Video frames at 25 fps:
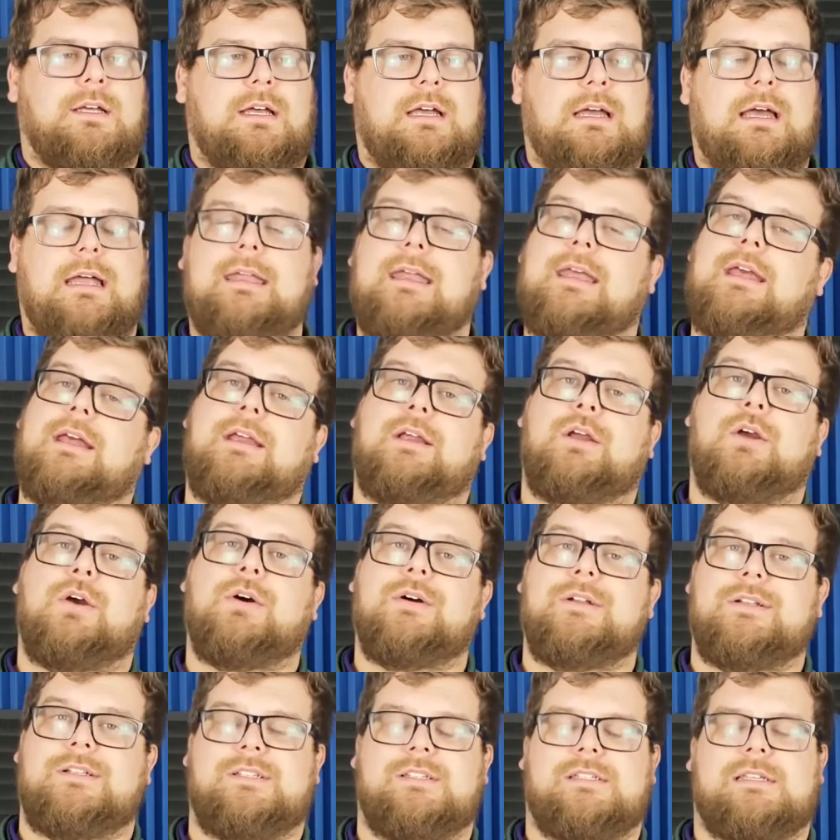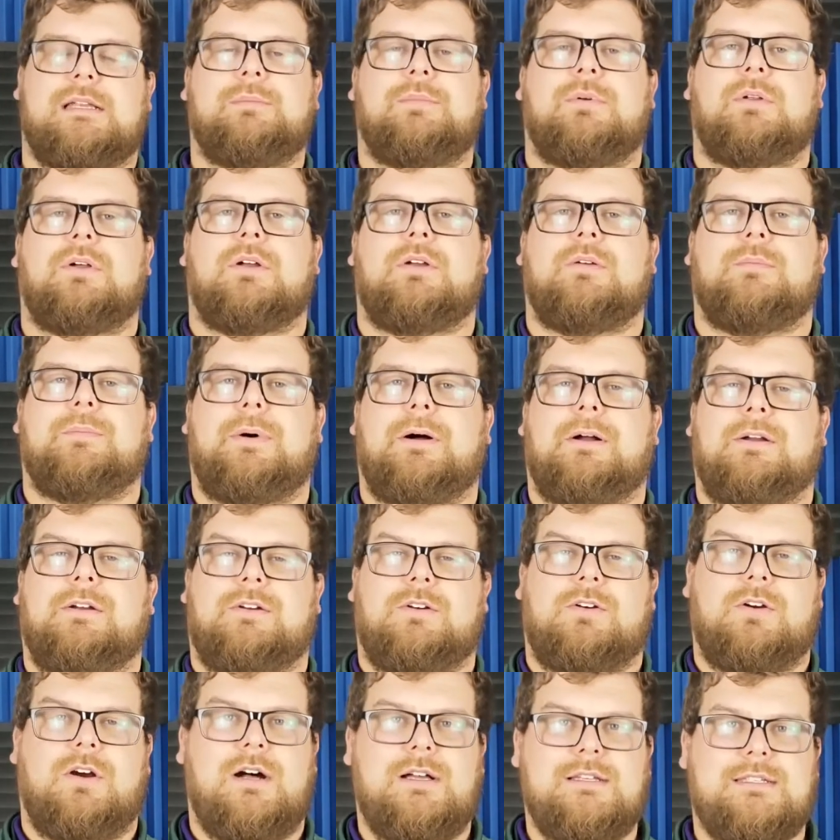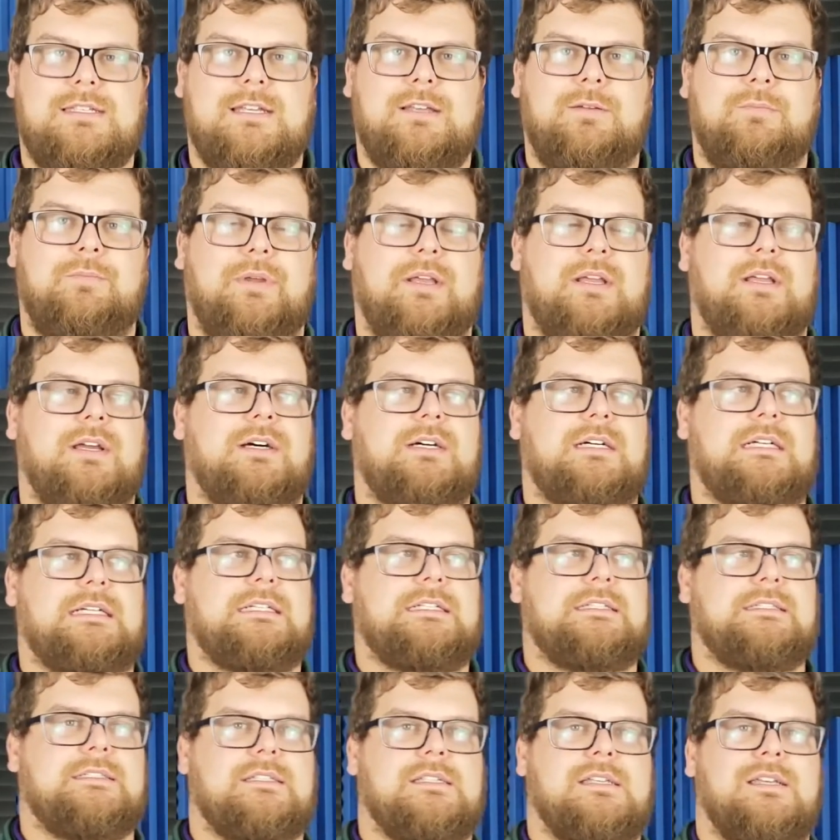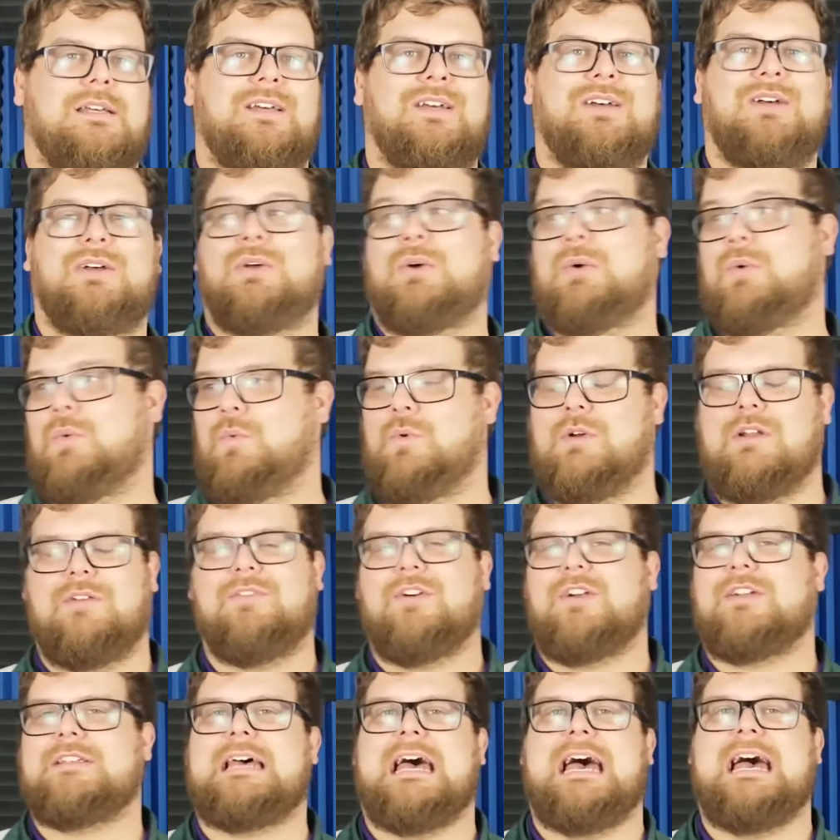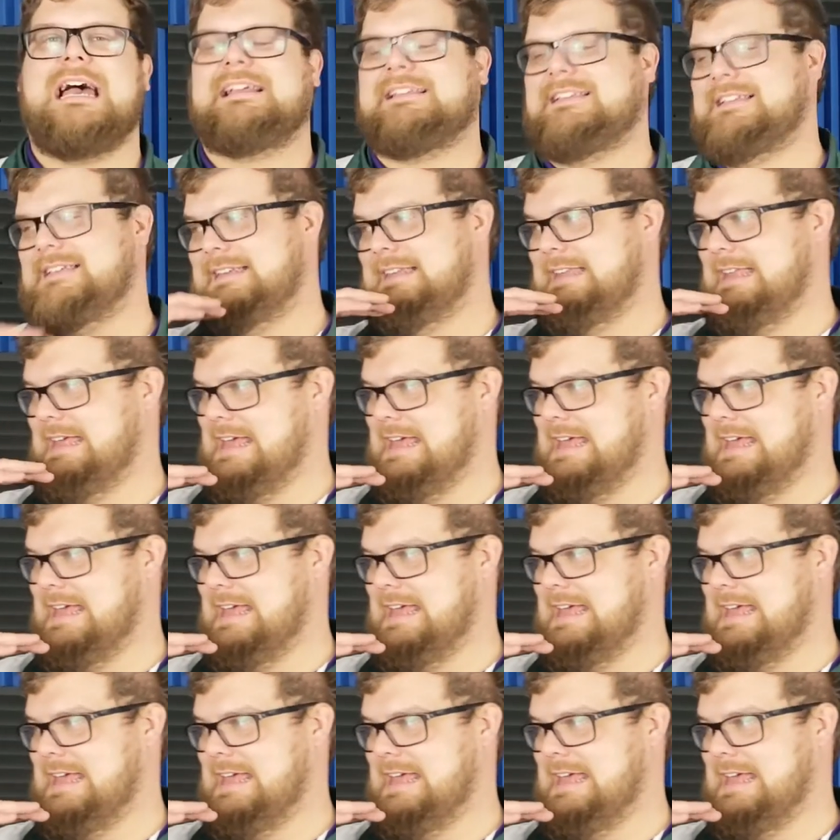I could stumble across it because one of our tags and